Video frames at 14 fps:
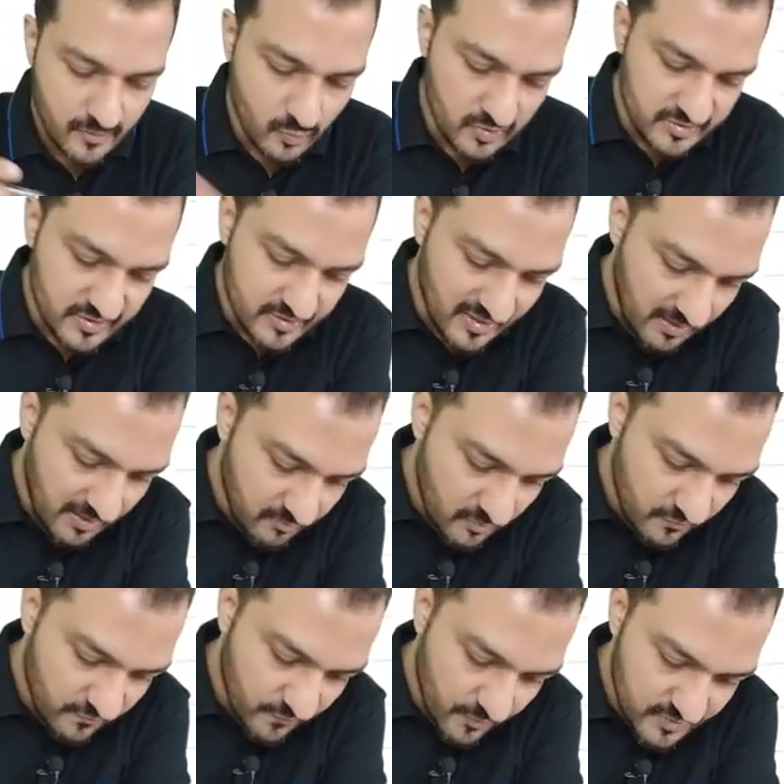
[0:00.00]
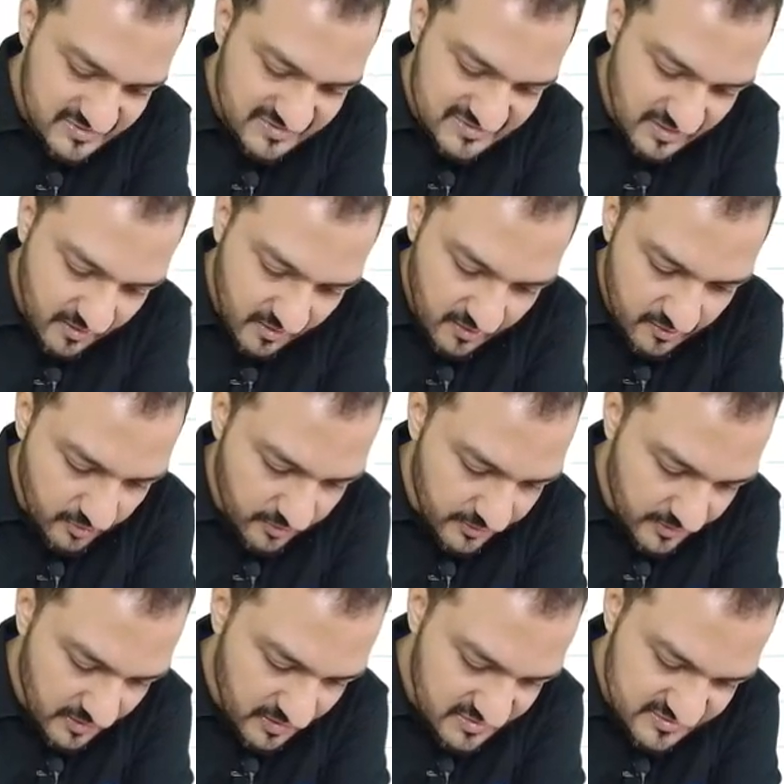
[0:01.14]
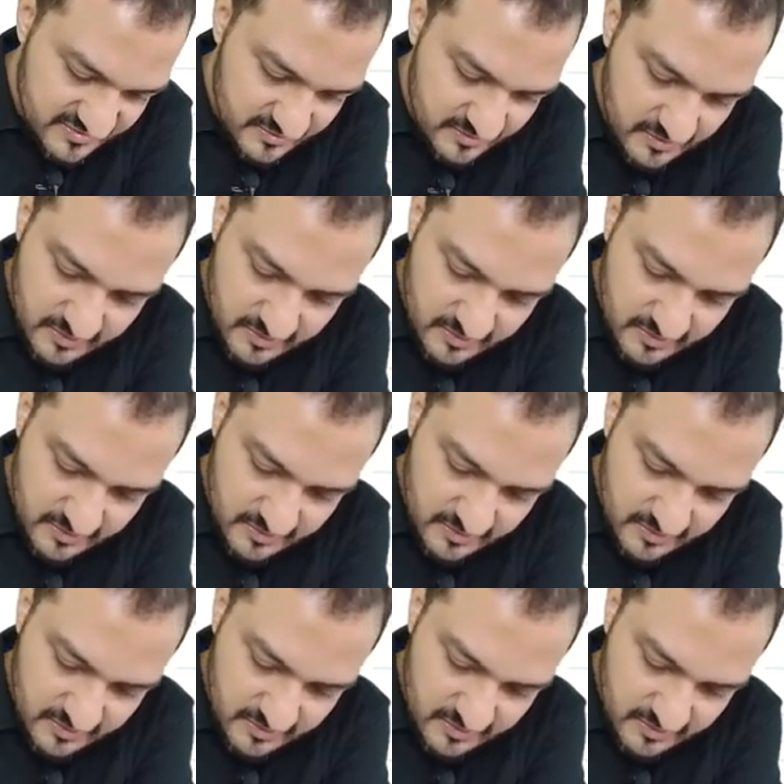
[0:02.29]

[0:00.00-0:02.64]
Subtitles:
Well, the time for the second unit is